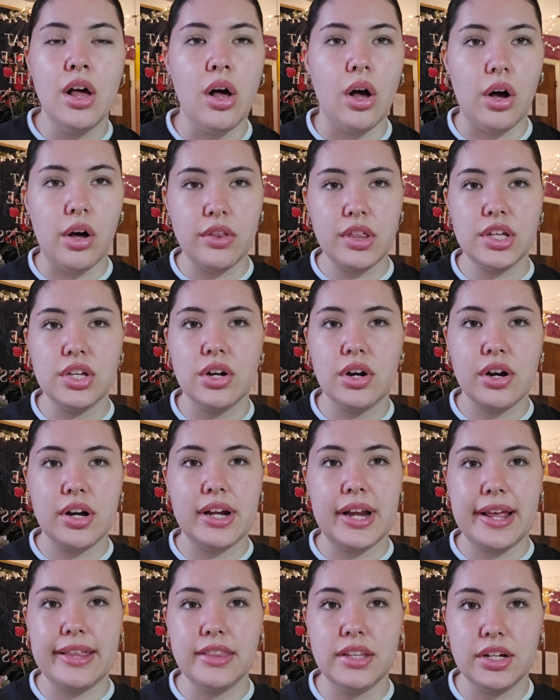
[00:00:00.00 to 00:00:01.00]
all the yarn
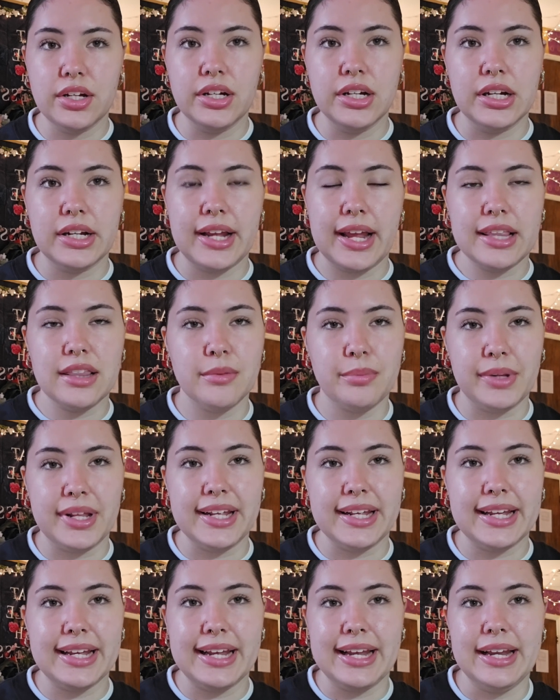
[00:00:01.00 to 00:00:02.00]
and the hook and the
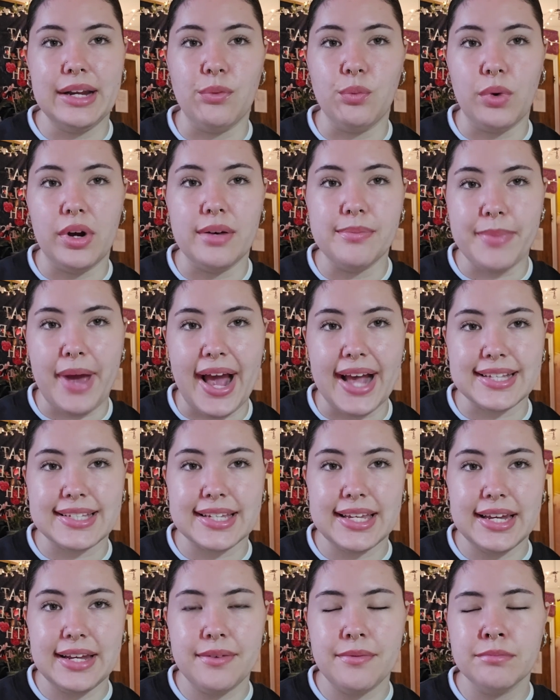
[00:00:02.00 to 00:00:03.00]
blanket in one
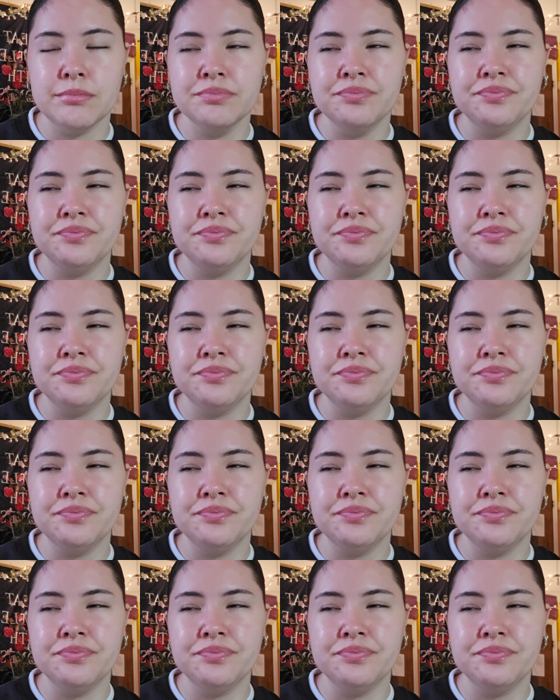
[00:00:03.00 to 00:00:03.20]
basket.